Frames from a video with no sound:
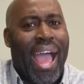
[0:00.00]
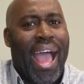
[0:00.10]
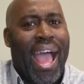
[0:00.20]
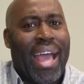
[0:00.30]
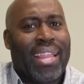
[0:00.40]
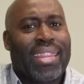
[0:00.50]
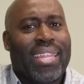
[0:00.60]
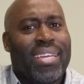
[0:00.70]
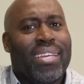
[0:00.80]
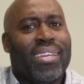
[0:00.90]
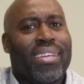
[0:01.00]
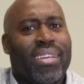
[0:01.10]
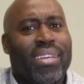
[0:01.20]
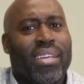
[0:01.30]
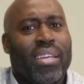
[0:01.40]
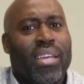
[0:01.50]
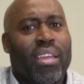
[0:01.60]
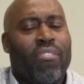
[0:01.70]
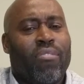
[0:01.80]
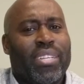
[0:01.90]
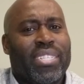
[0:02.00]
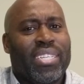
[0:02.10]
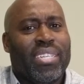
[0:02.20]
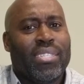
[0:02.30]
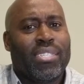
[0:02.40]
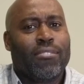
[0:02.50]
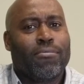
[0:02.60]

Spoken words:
I think if we just